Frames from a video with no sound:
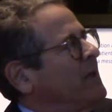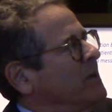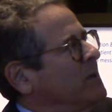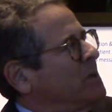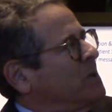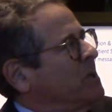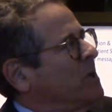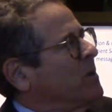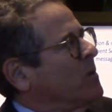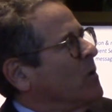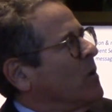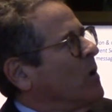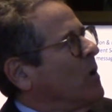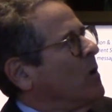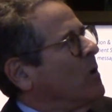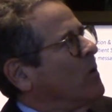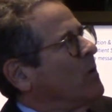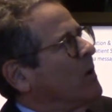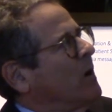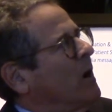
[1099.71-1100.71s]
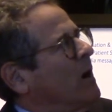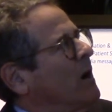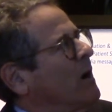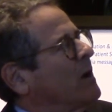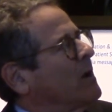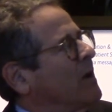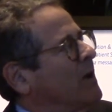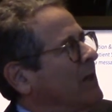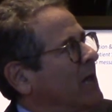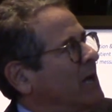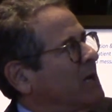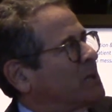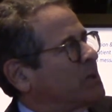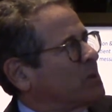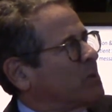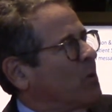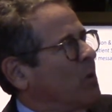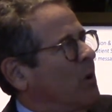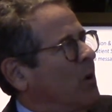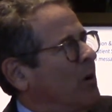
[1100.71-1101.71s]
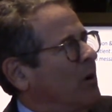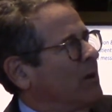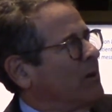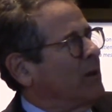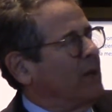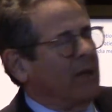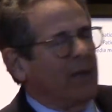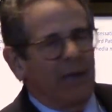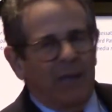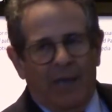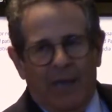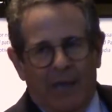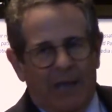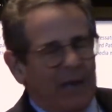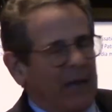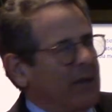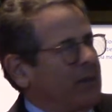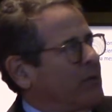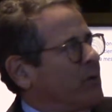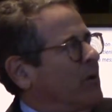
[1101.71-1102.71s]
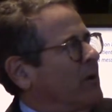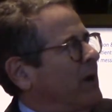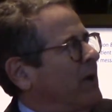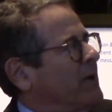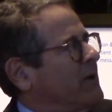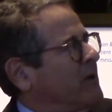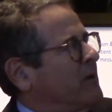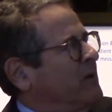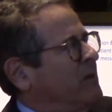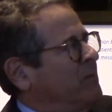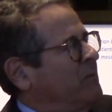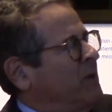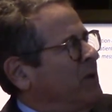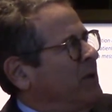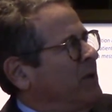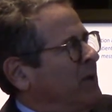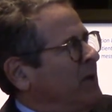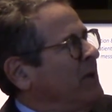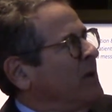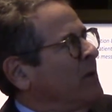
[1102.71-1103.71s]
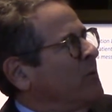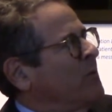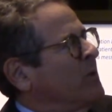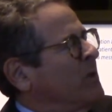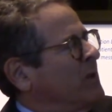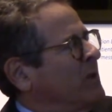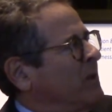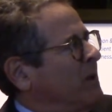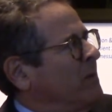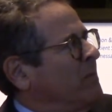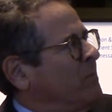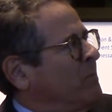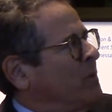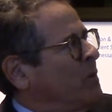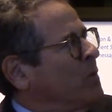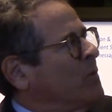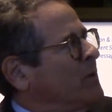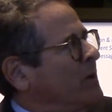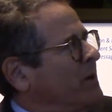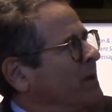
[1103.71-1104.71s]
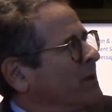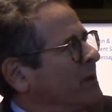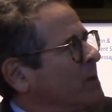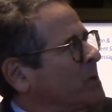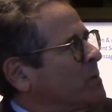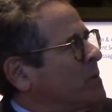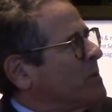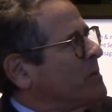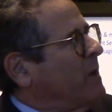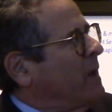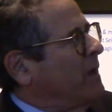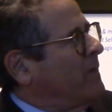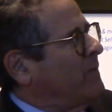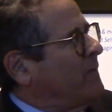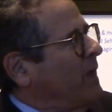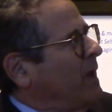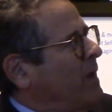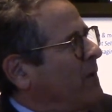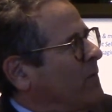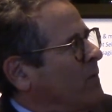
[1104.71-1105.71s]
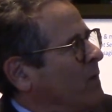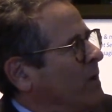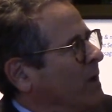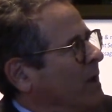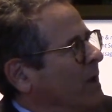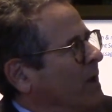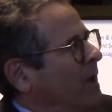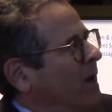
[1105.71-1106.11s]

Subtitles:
0 cholesterol, and I thought I could eat it with impunity. This was my favorite.